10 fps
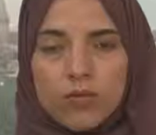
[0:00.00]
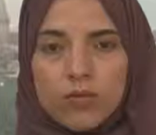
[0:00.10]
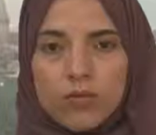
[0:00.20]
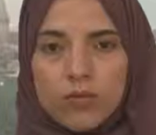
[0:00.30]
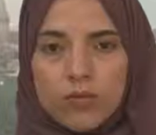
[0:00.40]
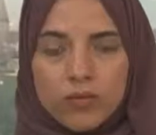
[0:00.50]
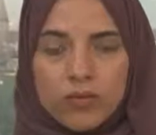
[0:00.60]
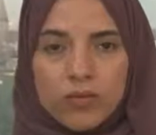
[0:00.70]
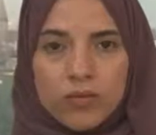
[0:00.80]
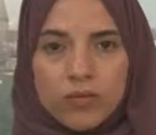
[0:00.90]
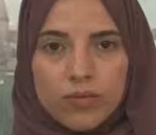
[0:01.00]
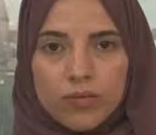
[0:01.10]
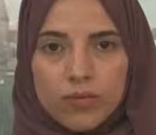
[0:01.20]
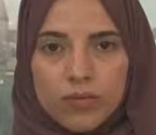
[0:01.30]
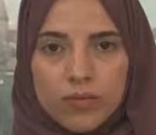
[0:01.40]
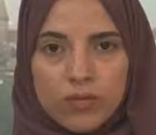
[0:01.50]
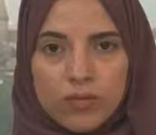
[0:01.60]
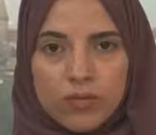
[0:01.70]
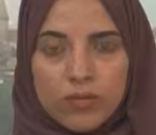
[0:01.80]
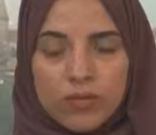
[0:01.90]

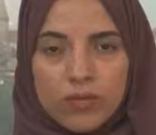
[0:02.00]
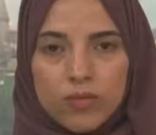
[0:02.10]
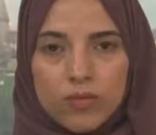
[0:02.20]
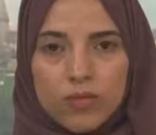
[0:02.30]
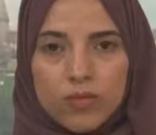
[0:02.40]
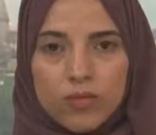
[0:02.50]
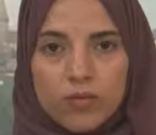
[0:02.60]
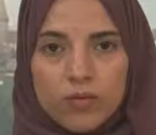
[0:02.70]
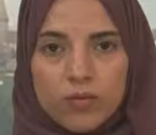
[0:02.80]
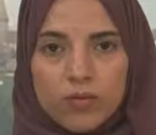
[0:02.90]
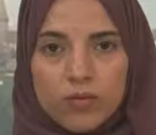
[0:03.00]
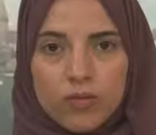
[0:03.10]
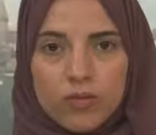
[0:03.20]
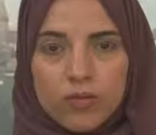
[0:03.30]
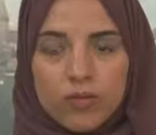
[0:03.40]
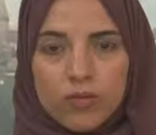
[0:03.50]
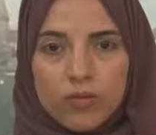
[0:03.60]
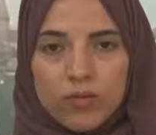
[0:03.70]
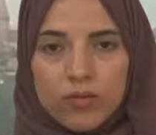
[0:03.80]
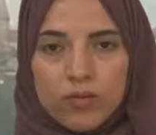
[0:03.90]

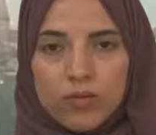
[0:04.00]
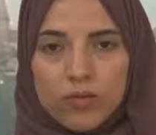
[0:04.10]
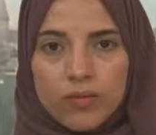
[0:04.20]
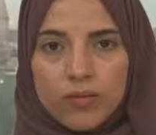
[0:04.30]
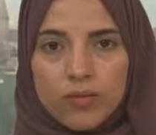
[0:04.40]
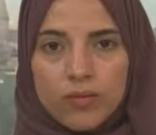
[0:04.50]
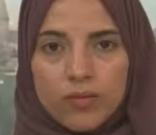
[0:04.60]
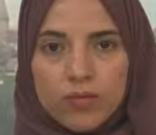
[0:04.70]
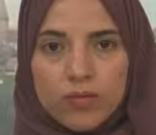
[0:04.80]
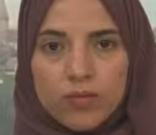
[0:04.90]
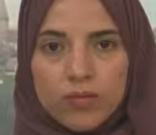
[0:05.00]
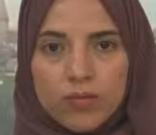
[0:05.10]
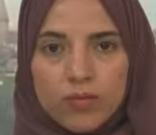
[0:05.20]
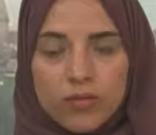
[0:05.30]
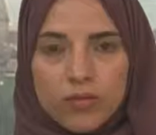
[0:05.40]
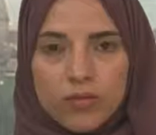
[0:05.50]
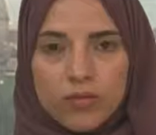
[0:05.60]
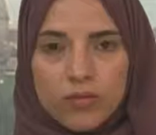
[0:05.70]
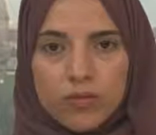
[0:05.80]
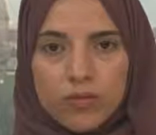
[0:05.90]

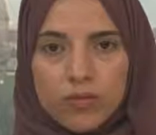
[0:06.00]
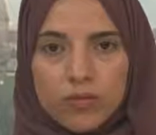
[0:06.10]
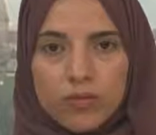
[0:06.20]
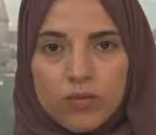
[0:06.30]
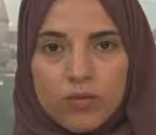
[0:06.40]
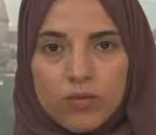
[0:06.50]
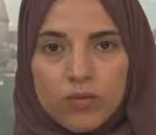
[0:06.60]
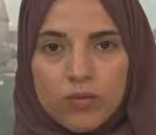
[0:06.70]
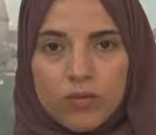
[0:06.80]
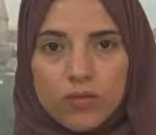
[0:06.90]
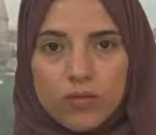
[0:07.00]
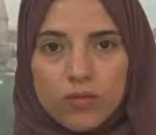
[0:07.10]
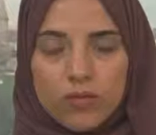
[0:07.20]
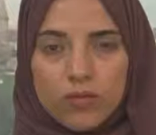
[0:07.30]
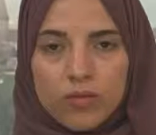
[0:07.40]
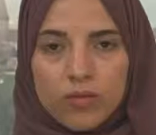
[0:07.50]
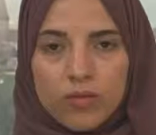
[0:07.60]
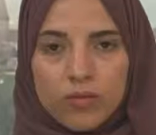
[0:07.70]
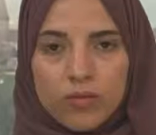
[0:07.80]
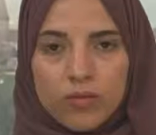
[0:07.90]
The person shown says nothing.